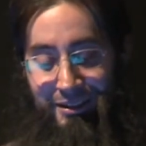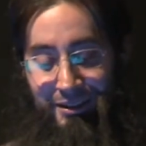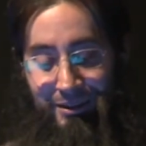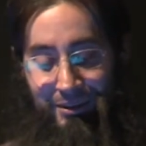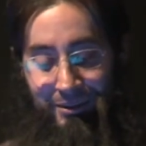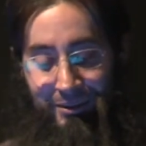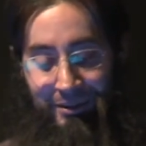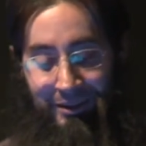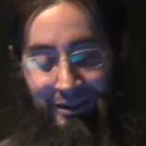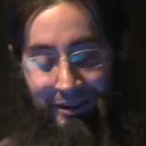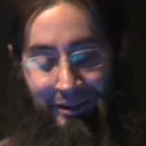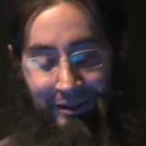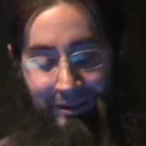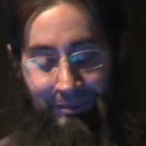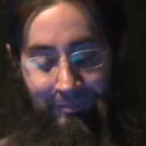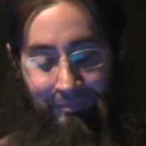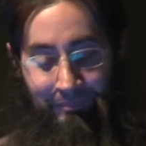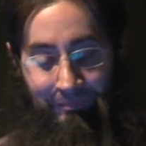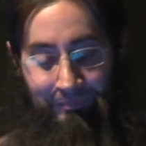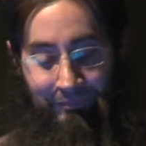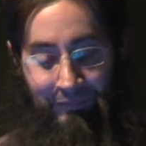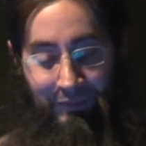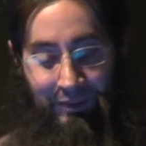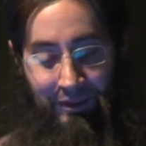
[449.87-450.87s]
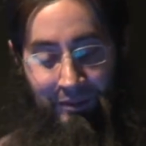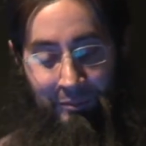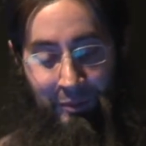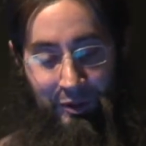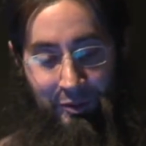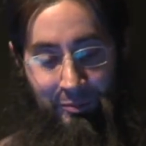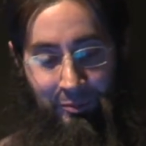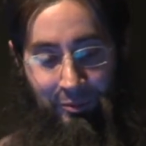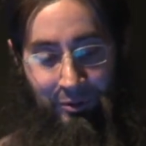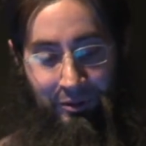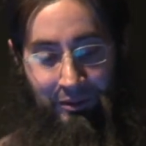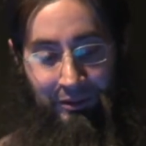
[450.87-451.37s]
to a
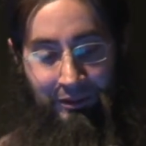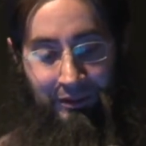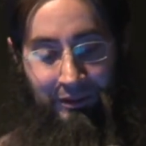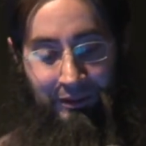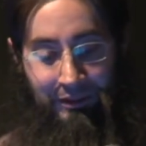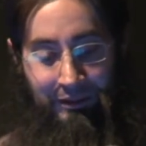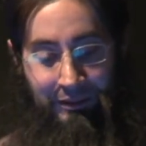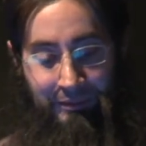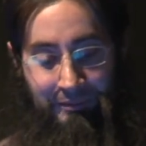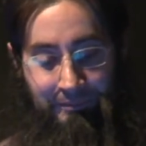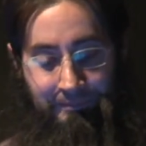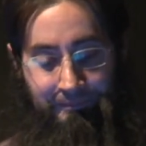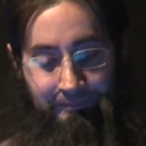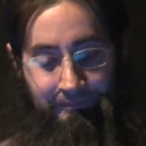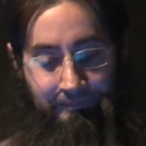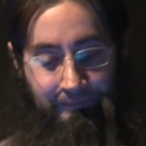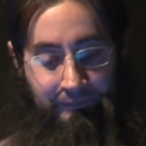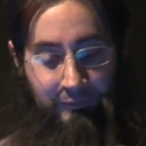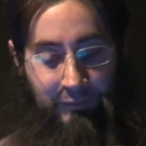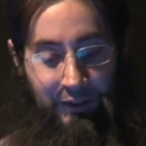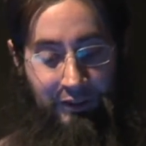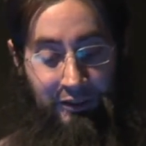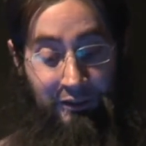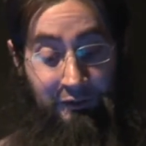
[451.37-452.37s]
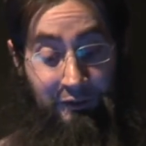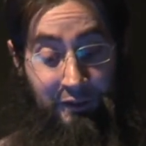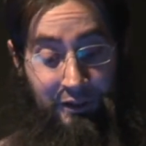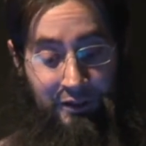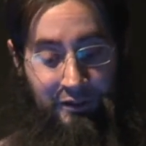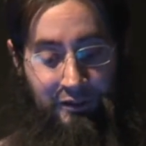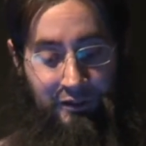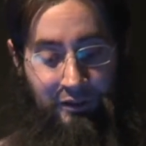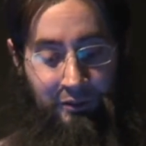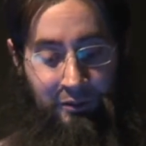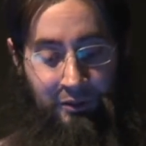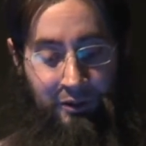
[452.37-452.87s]
much more
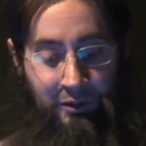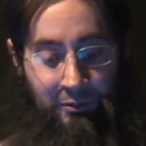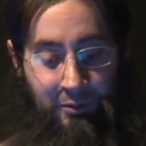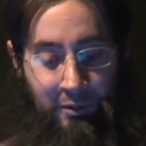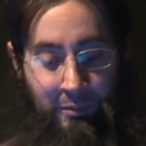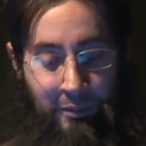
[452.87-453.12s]
efficient solution.